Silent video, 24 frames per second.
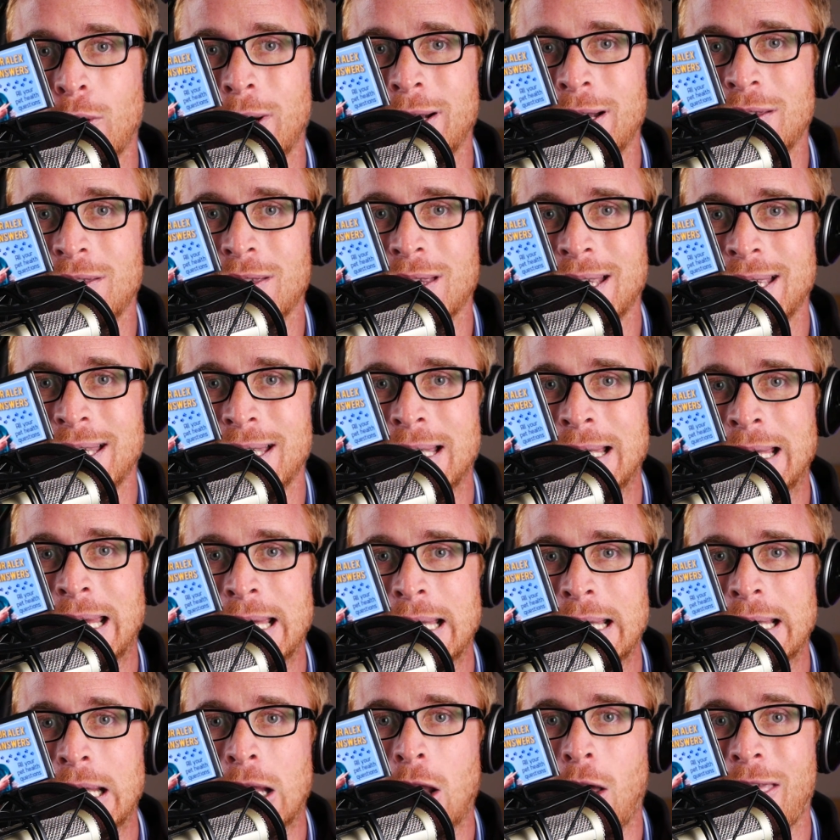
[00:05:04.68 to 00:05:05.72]
or anything in
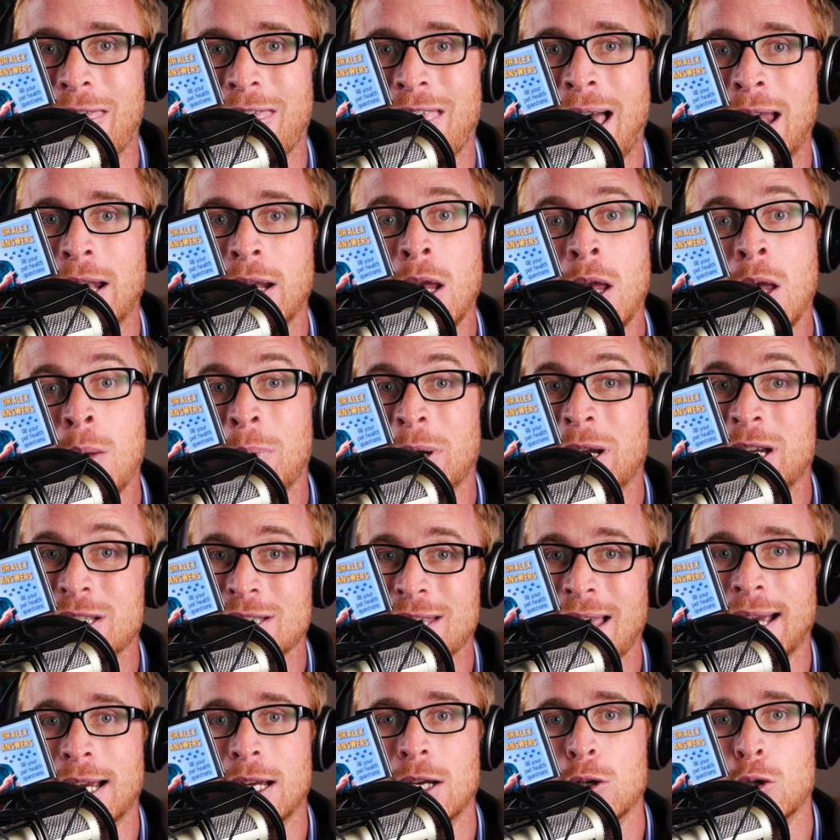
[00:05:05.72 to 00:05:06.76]
it like that, because
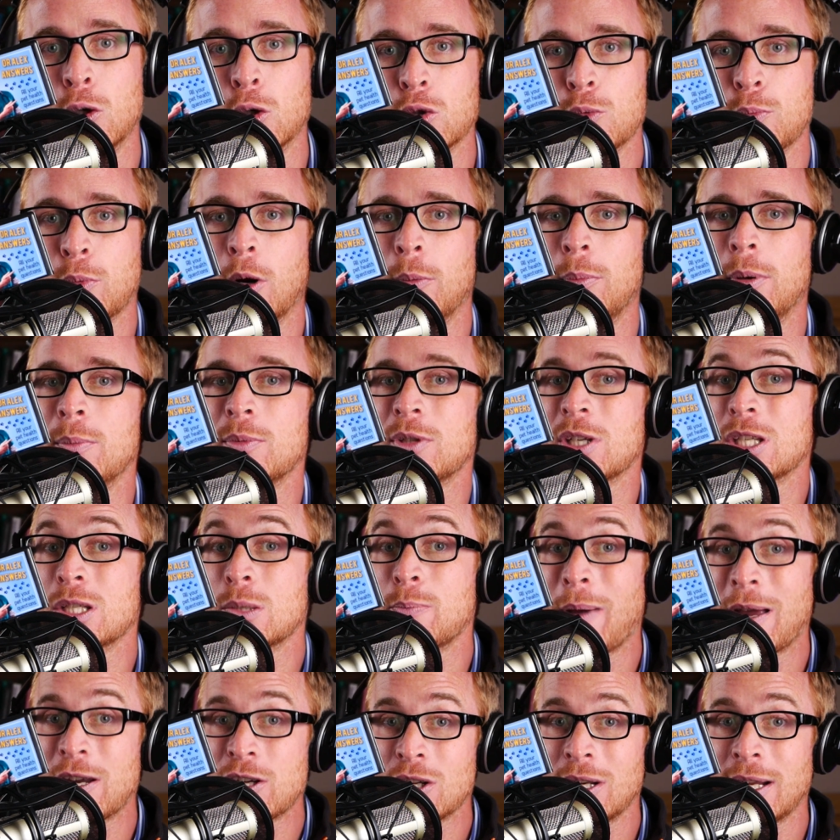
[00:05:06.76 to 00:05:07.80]
that can cause problems,
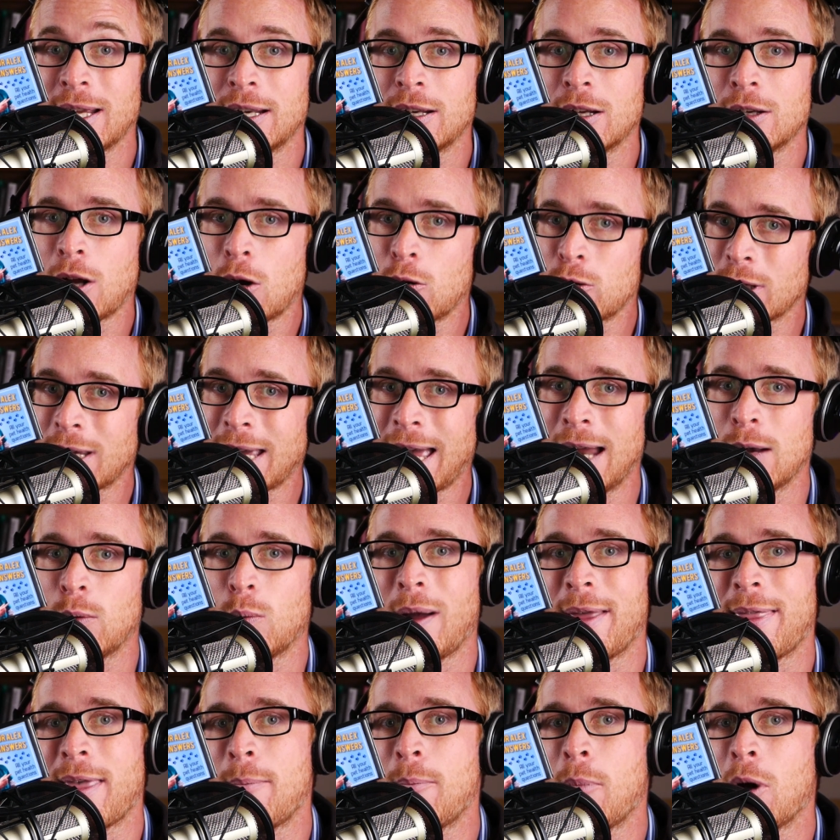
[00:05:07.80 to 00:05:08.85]
especially in an older cat
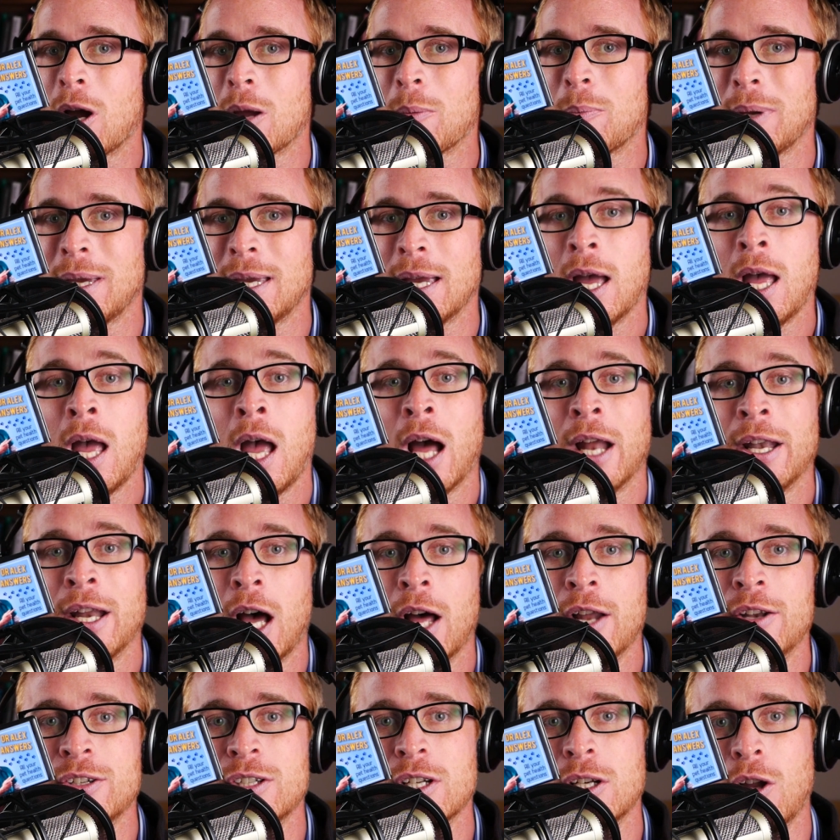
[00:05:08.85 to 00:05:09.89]
where there might be an
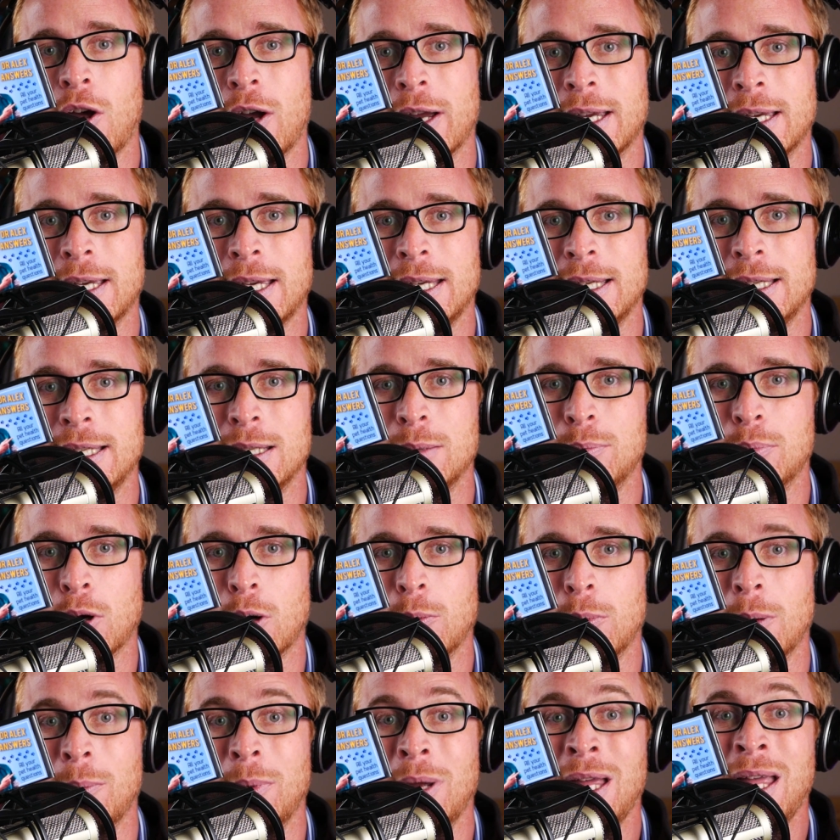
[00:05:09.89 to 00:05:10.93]
underlying kidney
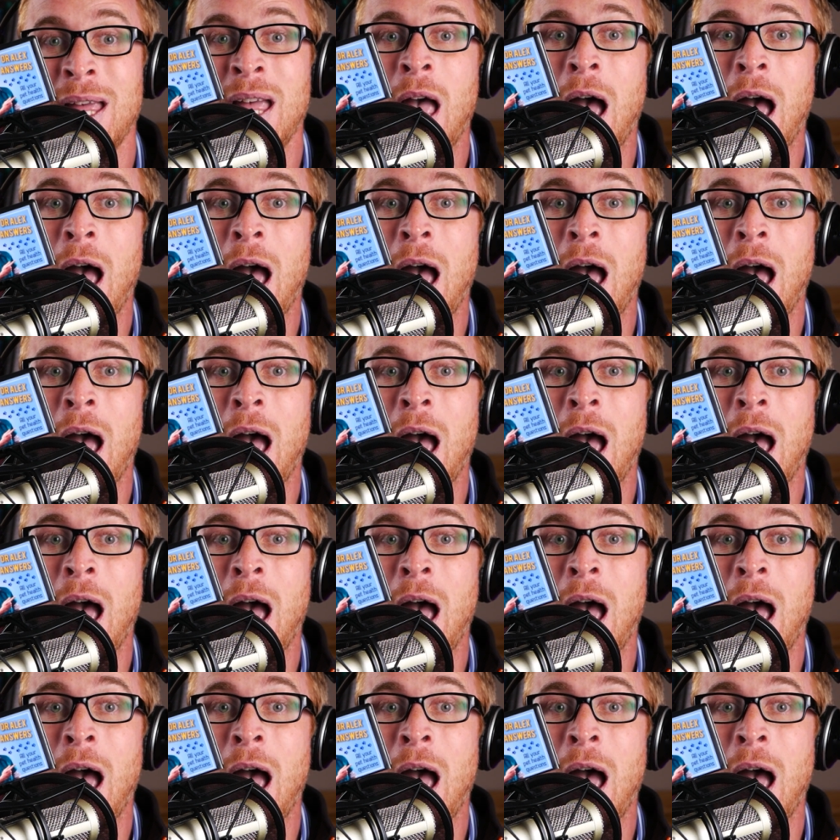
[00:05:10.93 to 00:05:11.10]
problem.